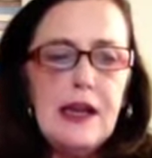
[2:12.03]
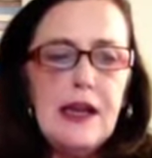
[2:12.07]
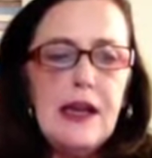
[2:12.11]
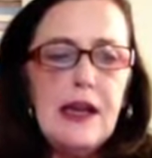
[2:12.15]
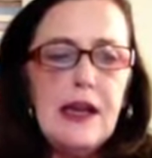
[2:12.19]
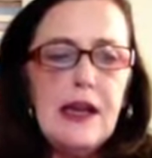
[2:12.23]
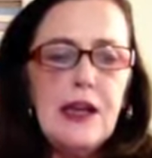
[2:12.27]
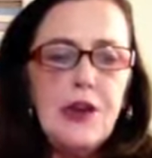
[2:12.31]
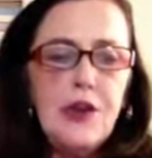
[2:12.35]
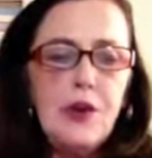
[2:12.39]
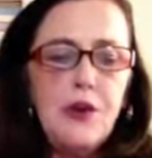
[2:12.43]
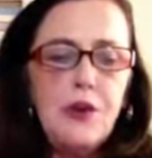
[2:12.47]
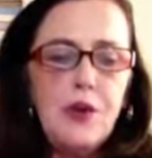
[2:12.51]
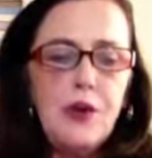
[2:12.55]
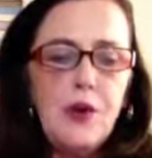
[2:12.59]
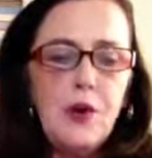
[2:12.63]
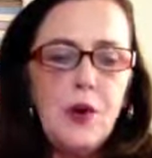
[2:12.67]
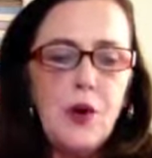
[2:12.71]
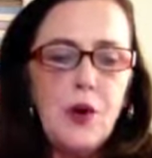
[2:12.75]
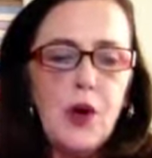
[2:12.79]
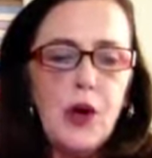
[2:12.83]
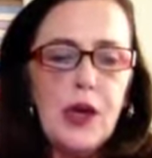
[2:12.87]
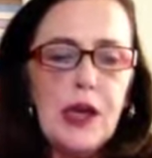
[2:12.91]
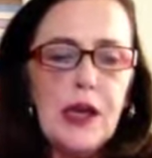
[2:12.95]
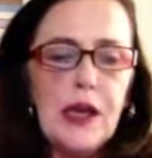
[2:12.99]
Endocrine
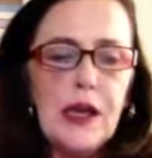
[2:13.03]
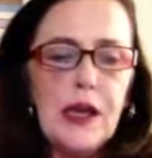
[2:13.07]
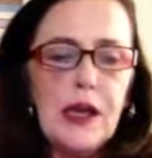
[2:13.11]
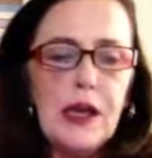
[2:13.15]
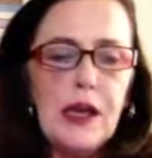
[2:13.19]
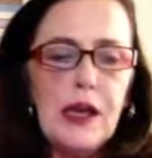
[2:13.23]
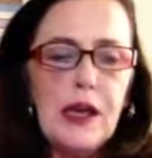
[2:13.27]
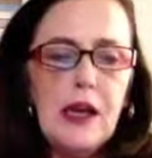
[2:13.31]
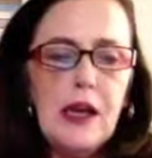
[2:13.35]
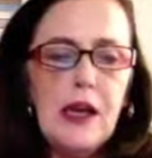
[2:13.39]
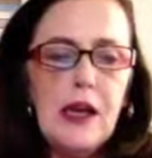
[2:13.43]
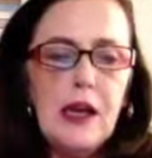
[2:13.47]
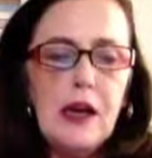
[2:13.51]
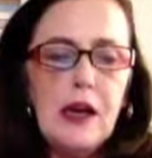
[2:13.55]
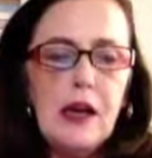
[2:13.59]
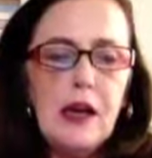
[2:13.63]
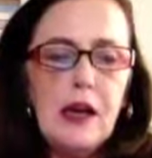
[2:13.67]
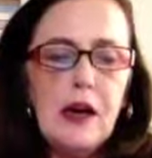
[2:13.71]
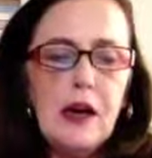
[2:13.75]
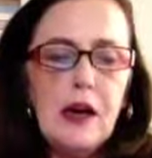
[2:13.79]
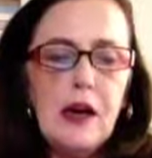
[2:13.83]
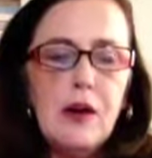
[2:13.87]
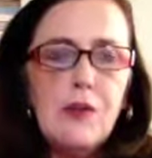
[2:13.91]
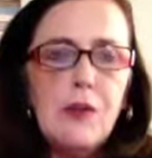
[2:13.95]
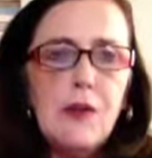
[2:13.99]
organ.
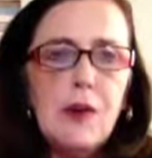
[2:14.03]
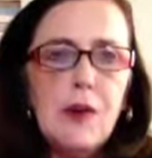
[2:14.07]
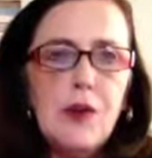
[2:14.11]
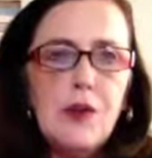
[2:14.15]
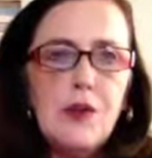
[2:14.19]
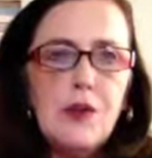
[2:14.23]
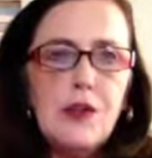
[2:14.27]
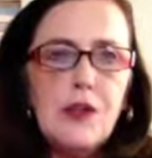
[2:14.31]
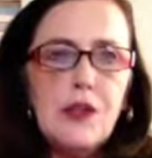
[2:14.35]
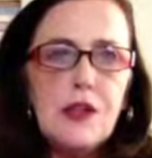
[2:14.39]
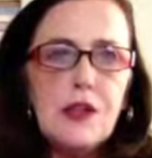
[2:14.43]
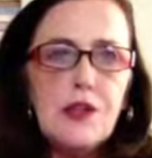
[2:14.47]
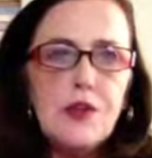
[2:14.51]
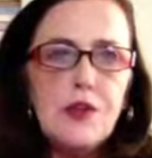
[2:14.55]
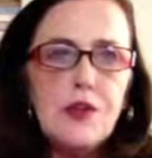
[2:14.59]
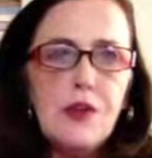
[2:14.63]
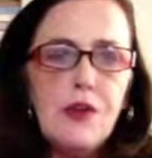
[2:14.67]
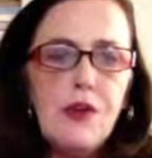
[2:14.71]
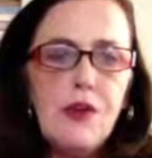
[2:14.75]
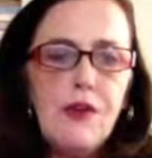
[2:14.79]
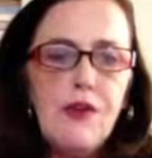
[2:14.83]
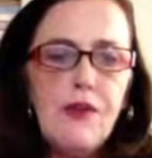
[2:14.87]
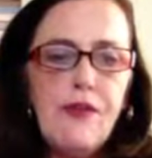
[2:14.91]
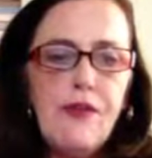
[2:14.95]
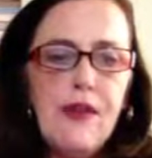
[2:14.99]
Our bones
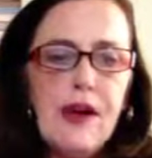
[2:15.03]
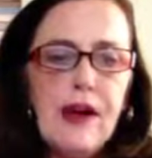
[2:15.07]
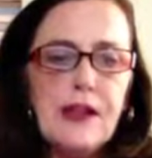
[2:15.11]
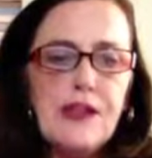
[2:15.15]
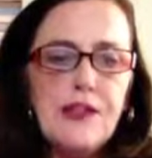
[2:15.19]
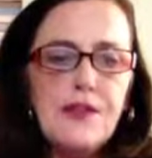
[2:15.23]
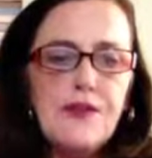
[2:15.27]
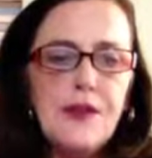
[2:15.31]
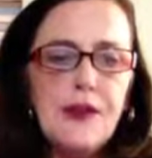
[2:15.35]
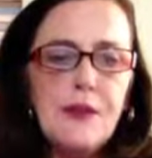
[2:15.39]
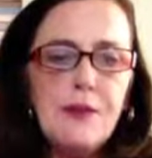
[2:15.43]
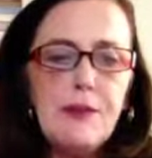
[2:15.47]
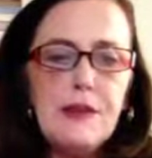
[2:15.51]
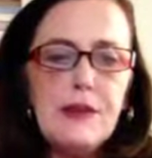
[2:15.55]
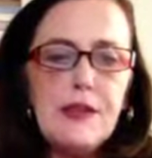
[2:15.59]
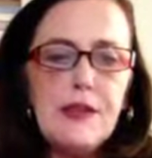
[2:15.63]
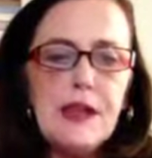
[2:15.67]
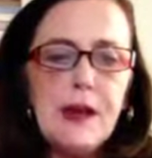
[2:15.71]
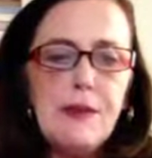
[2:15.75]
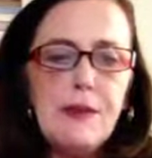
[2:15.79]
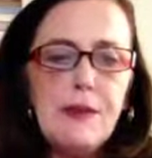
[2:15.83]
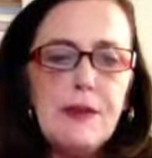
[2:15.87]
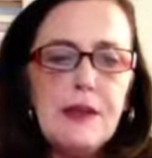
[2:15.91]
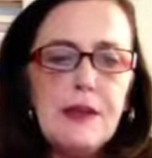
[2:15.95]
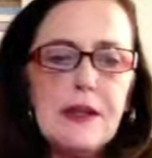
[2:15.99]
control phosphate
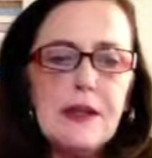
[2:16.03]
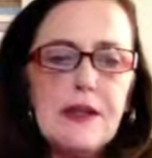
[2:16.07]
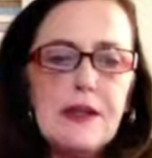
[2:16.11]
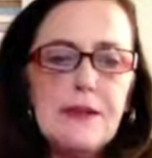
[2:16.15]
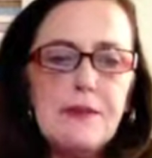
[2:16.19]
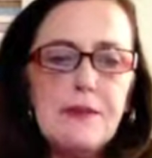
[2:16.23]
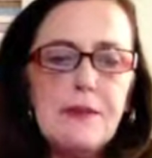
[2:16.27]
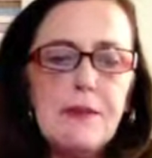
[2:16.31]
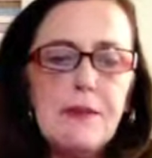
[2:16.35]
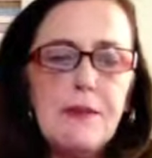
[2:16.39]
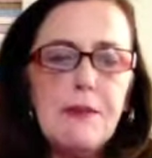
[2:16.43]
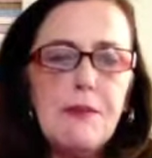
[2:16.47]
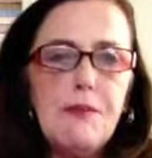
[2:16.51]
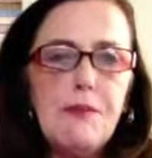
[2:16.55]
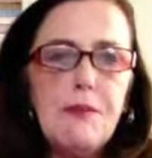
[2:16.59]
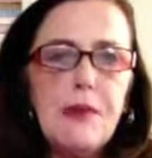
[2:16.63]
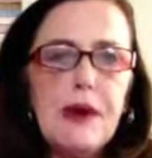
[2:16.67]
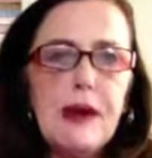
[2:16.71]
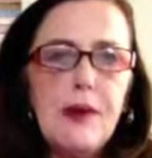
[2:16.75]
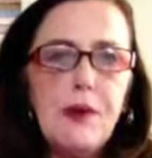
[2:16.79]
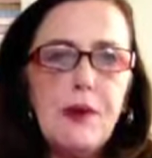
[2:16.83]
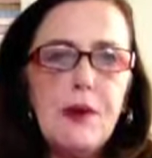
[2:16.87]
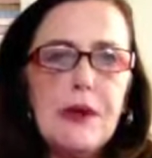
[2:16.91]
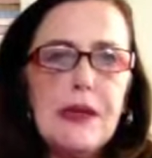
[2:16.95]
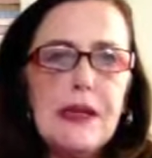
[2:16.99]
metabolism by
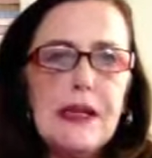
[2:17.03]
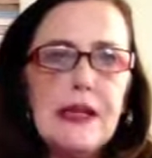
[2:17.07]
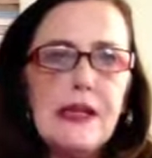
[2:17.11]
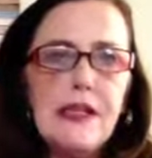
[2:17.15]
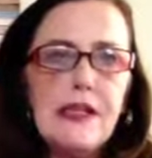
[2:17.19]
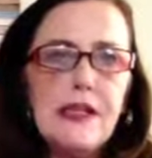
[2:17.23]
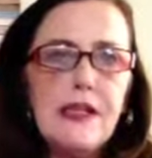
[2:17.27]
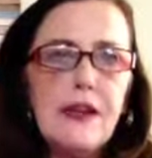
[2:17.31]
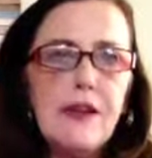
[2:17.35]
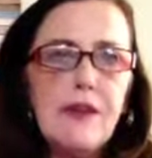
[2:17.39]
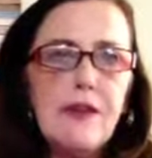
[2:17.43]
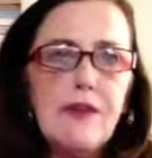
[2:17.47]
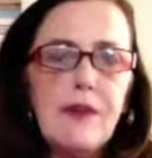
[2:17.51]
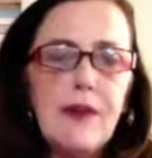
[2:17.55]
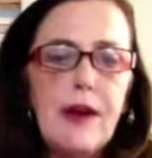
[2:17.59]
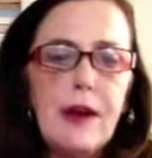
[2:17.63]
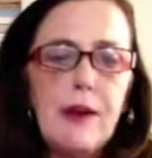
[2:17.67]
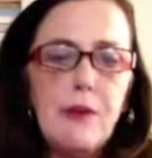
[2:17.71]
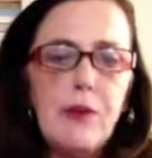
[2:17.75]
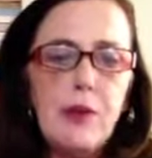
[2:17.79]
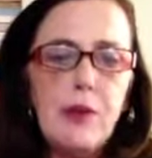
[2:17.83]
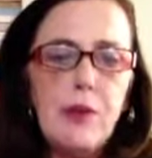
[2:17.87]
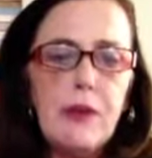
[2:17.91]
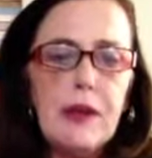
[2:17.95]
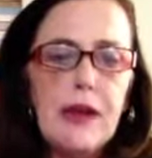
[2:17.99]
releasing
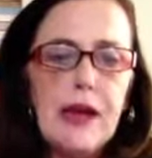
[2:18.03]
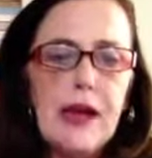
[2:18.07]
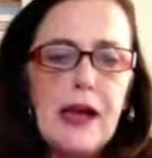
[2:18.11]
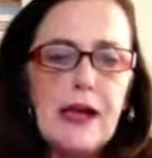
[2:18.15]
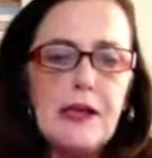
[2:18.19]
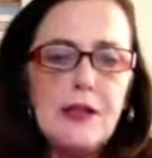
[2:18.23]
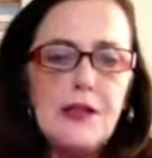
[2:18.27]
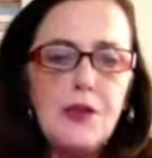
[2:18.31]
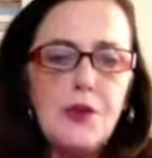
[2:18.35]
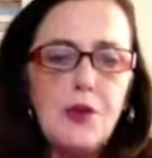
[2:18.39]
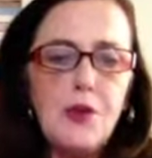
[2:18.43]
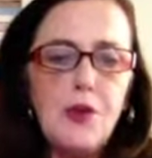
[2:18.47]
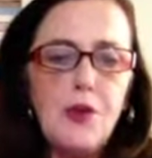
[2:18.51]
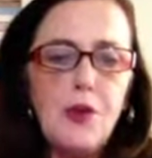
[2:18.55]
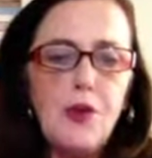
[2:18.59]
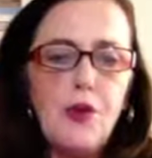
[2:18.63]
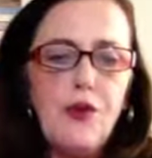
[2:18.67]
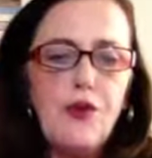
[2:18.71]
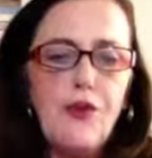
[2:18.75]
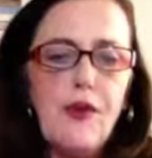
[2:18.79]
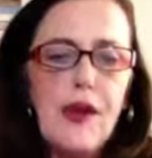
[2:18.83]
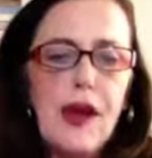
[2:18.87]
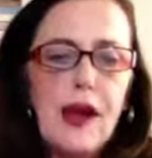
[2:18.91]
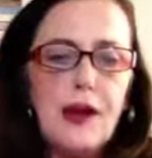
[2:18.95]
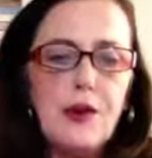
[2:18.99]
fibroblast growth
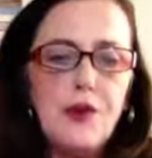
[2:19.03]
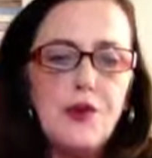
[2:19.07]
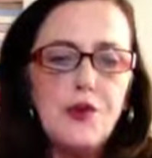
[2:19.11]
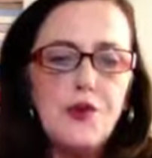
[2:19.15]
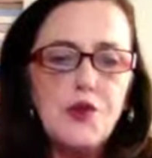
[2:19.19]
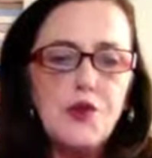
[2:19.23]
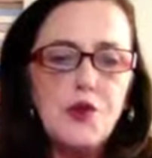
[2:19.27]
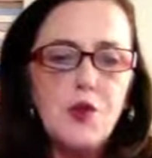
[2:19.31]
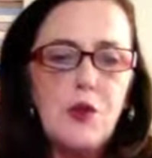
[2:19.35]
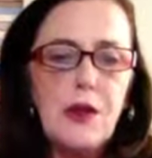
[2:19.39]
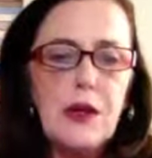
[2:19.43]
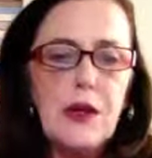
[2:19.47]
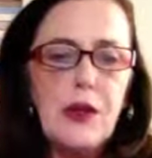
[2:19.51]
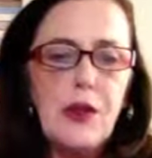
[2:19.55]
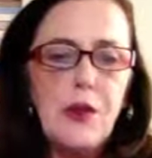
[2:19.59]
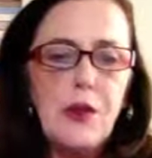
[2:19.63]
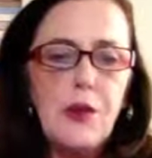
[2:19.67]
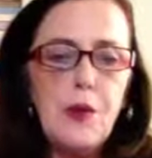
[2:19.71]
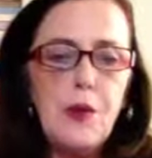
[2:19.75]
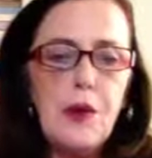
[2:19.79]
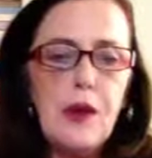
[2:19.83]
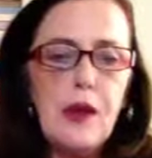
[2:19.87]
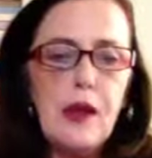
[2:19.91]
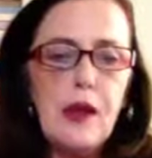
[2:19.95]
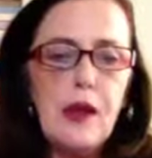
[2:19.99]
factor
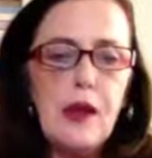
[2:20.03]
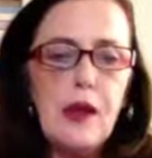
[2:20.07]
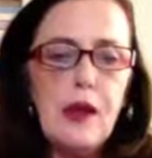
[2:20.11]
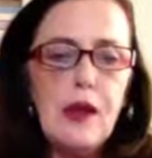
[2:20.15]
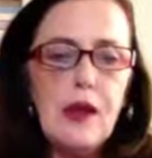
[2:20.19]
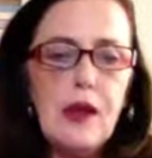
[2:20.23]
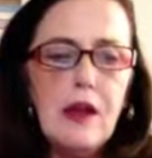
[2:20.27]
23,